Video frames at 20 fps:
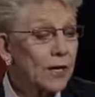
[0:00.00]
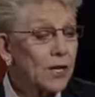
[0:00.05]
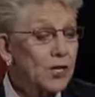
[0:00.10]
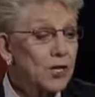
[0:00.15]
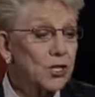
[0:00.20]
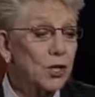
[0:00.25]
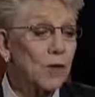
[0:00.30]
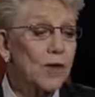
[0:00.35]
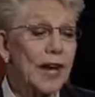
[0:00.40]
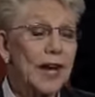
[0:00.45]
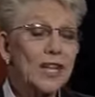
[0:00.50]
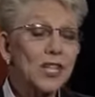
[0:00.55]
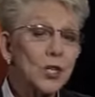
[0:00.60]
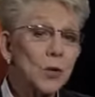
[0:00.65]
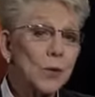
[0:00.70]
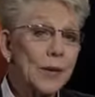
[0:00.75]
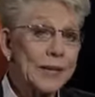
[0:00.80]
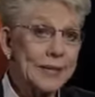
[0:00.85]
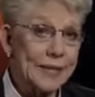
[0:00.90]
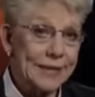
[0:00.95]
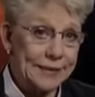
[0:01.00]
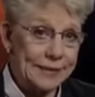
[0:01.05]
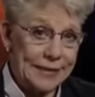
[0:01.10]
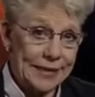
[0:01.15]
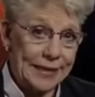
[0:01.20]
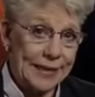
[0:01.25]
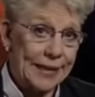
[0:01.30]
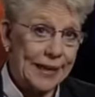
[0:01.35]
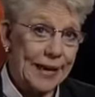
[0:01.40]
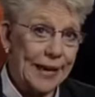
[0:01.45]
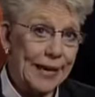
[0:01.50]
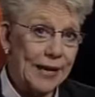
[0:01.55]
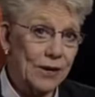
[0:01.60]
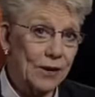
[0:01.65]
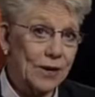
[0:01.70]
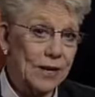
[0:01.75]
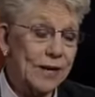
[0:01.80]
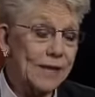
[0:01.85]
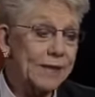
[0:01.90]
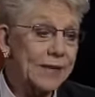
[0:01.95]
So that's when we did DNA
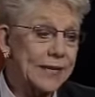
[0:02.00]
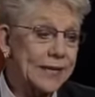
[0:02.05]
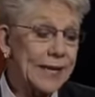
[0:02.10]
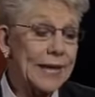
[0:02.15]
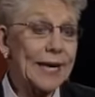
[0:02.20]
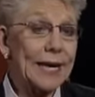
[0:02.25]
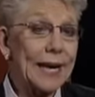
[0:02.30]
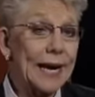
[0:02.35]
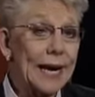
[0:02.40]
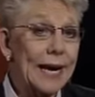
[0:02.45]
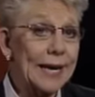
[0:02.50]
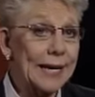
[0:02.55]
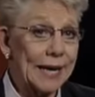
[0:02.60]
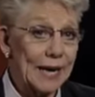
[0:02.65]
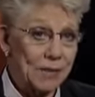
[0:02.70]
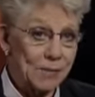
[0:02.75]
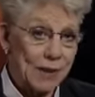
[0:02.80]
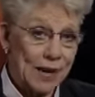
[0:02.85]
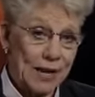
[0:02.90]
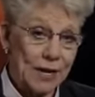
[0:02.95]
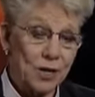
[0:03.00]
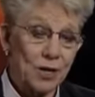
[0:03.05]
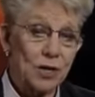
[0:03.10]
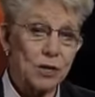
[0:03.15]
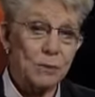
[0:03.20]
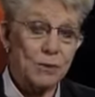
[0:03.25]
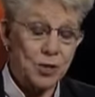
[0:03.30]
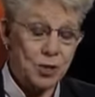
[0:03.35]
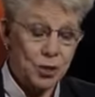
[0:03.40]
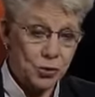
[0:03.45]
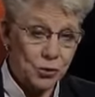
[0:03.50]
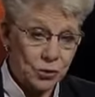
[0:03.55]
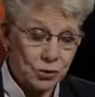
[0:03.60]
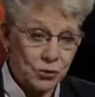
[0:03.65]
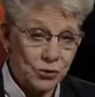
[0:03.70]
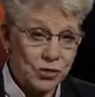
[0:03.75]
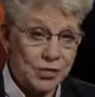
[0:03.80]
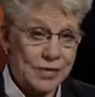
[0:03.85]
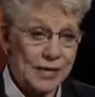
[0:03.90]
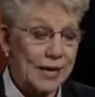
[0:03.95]
on it, and the DNA came back on the
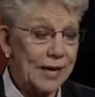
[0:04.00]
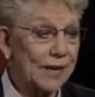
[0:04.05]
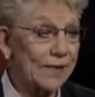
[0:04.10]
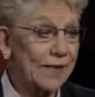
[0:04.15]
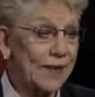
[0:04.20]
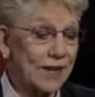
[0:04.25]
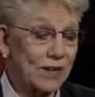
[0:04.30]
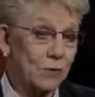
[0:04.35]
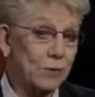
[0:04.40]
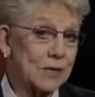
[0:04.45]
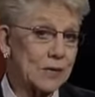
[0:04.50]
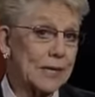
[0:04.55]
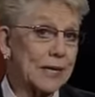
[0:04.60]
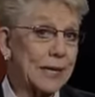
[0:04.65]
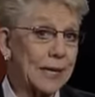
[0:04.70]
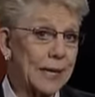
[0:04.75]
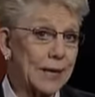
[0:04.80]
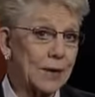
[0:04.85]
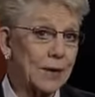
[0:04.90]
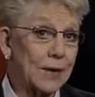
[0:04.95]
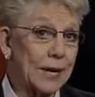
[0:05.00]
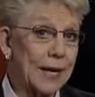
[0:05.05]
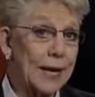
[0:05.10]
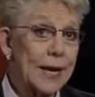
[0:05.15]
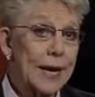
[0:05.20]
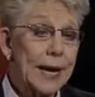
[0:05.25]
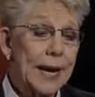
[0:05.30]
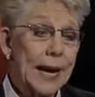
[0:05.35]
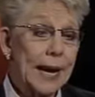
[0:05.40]
maternal side that it was coyote,